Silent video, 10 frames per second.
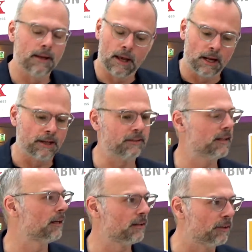And
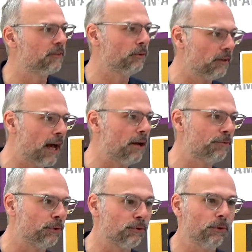then it got totally out of
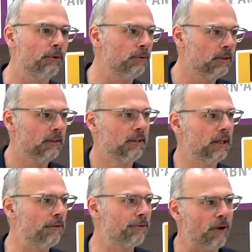control. Yeah.
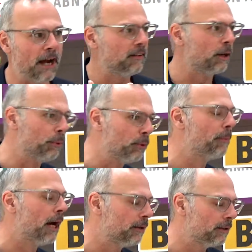Even writing a book about it.